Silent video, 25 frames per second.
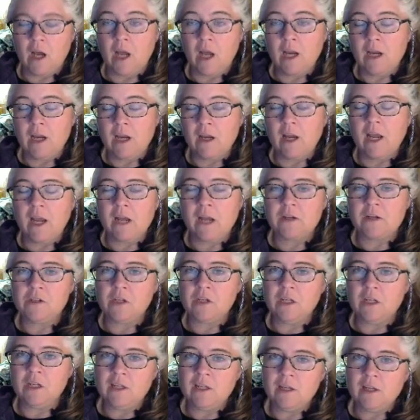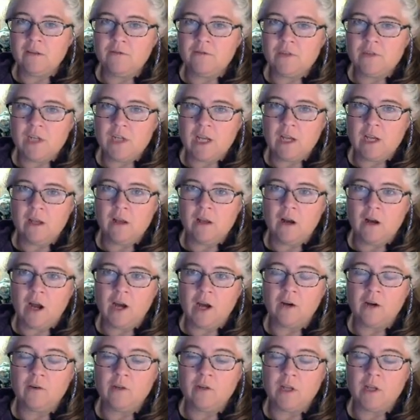I actually lived in
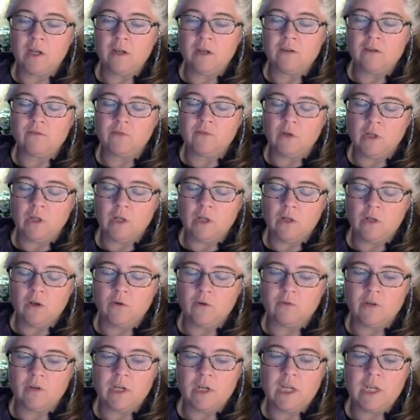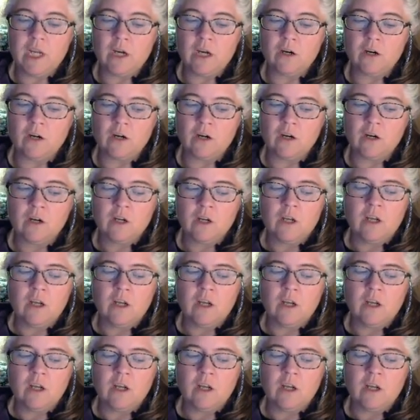Ireland for a little over a year,